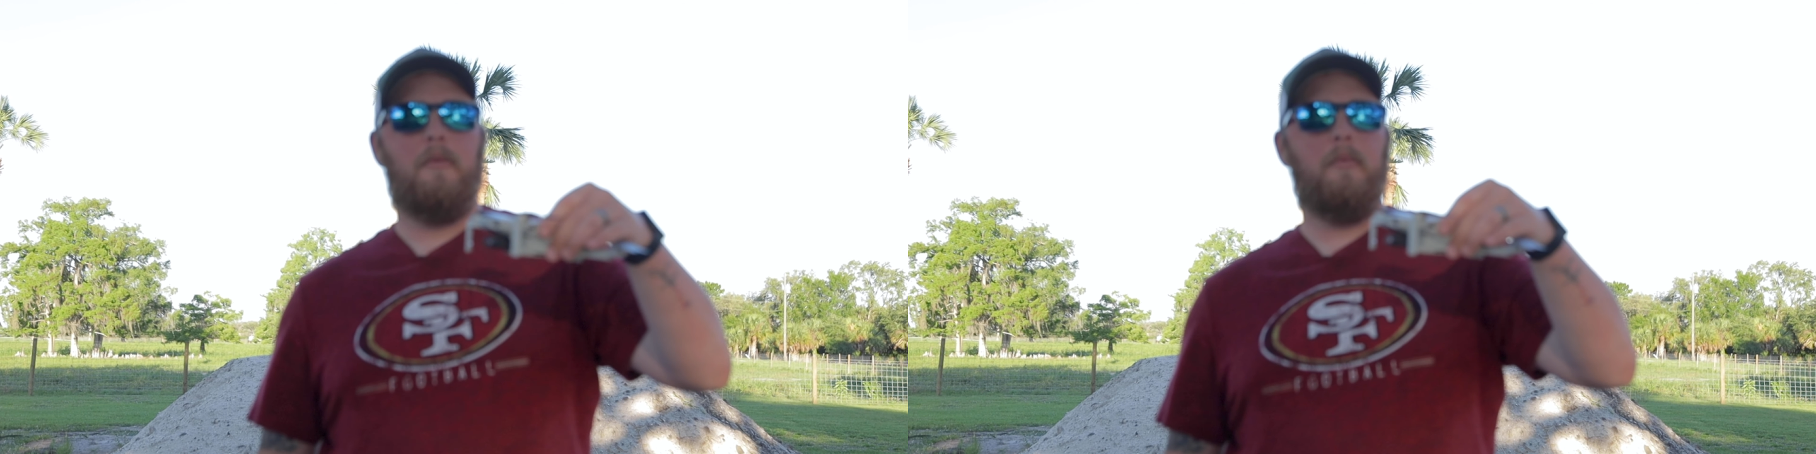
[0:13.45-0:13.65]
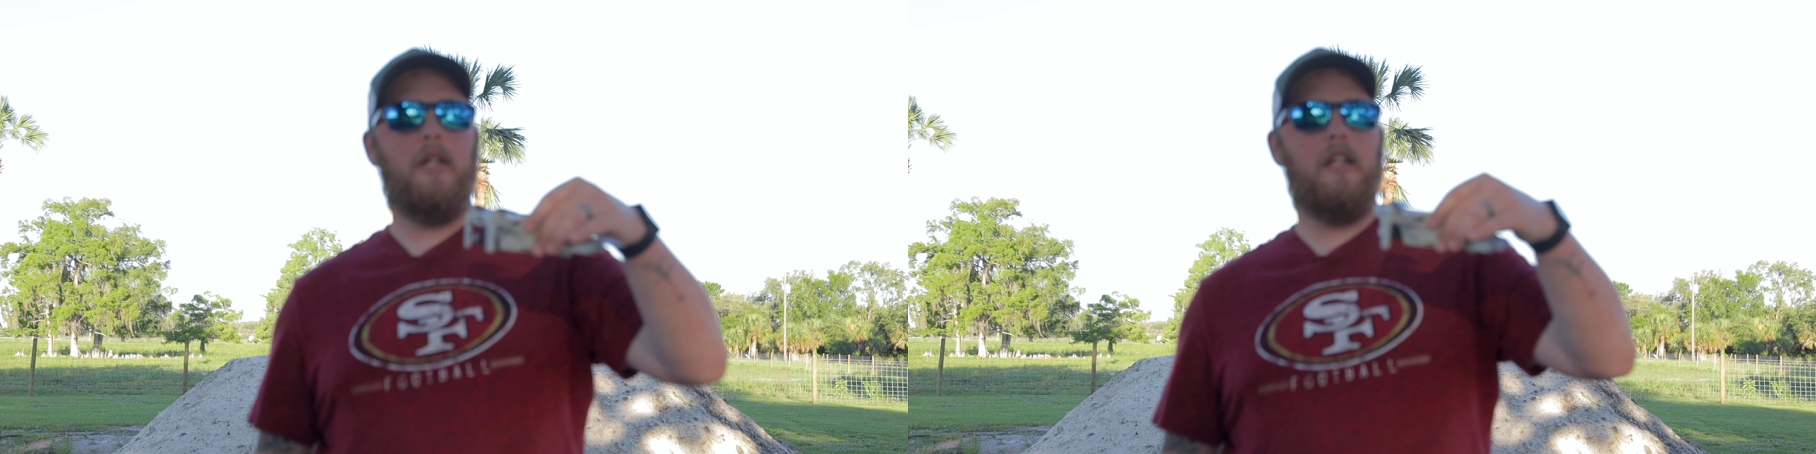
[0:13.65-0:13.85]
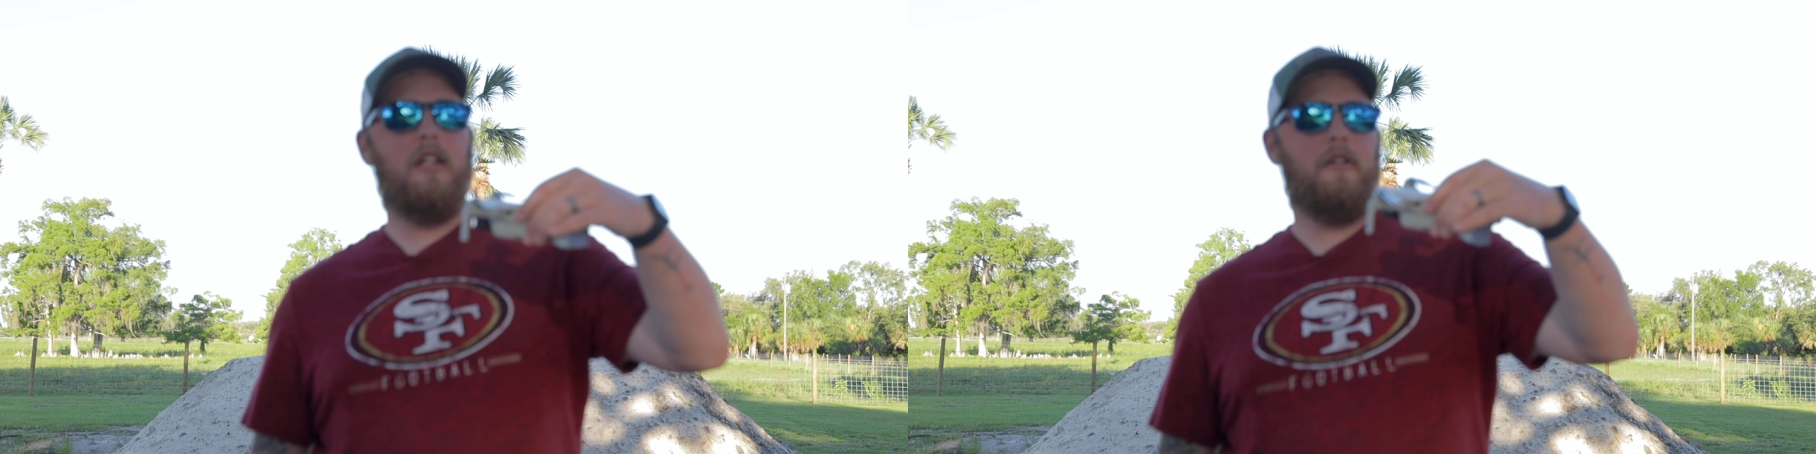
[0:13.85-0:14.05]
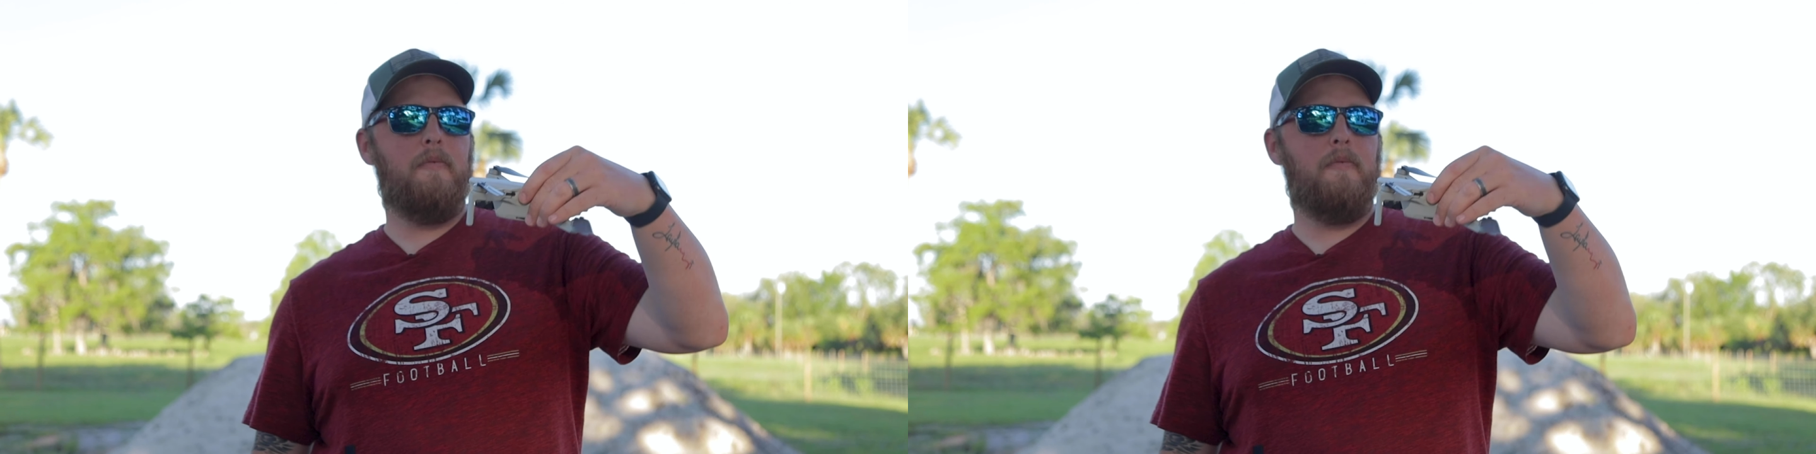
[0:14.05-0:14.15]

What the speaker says: Mini.